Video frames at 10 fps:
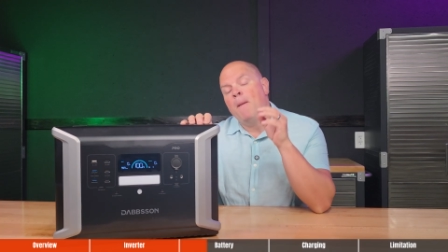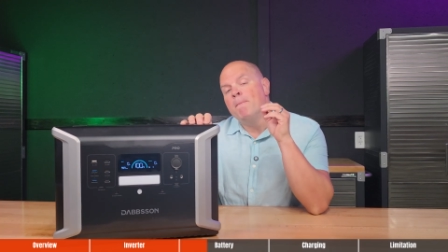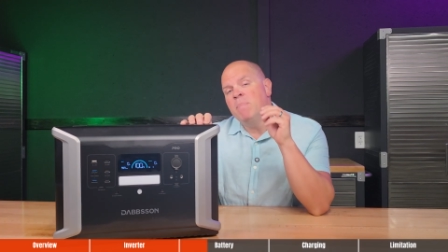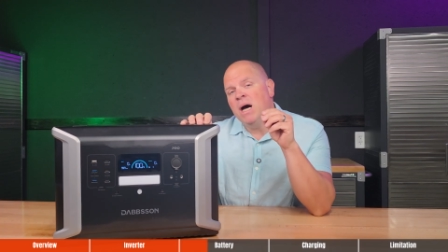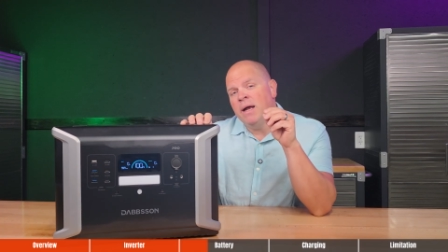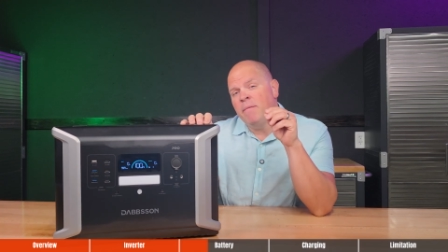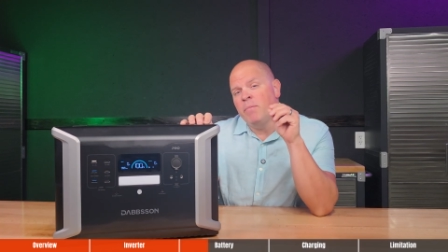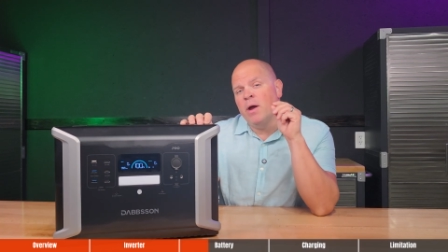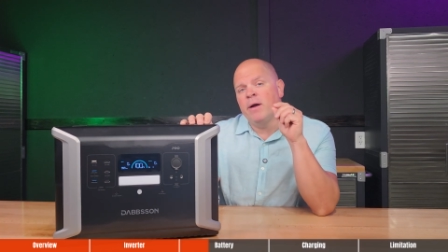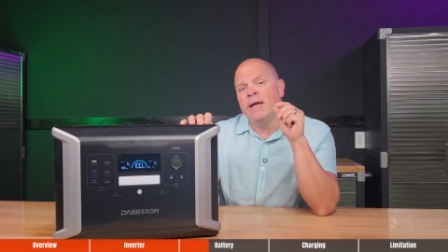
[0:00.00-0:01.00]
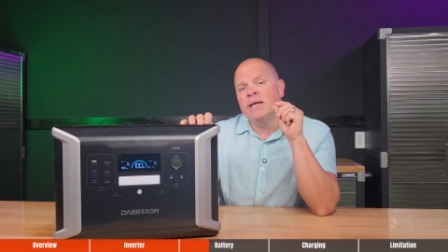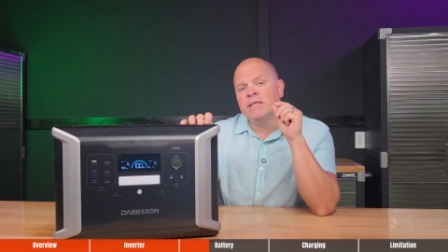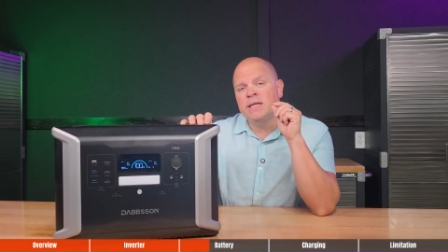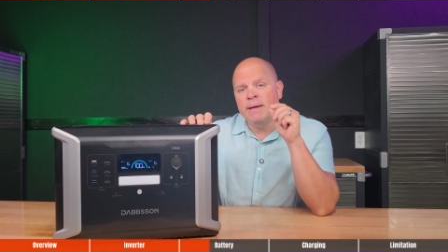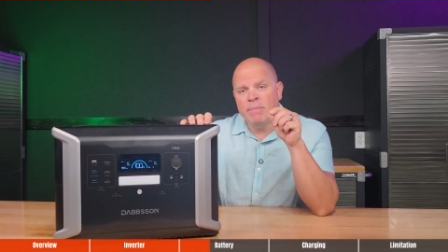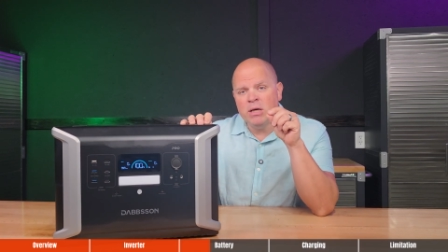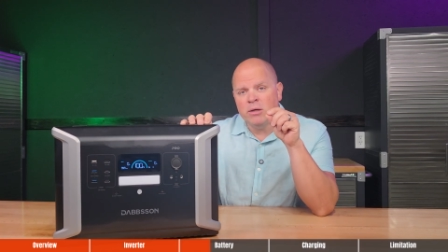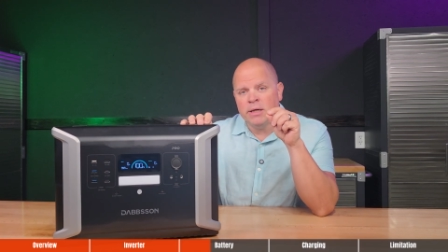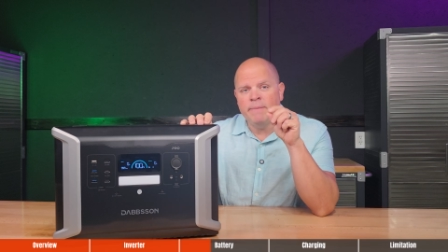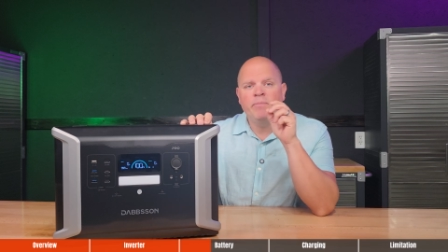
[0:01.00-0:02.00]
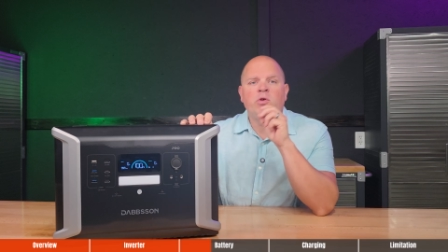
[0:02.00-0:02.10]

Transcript: but there is the ability